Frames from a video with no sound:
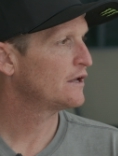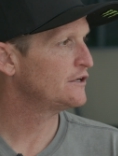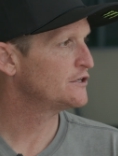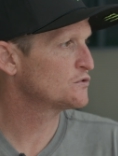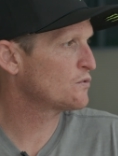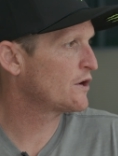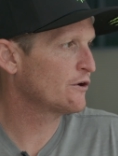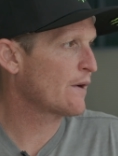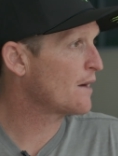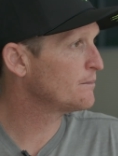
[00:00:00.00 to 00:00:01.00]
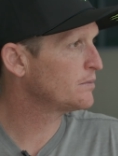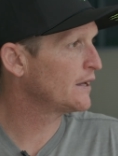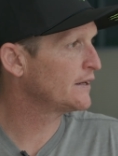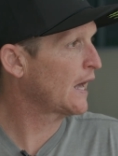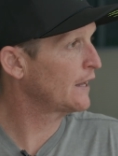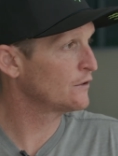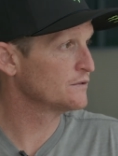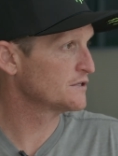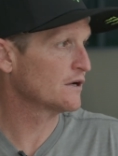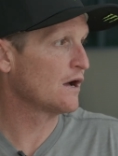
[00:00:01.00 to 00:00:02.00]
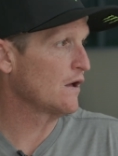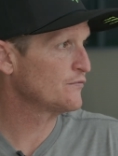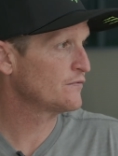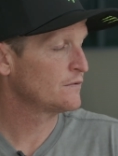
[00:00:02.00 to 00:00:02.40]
and you just want to go out and play nine holes of golf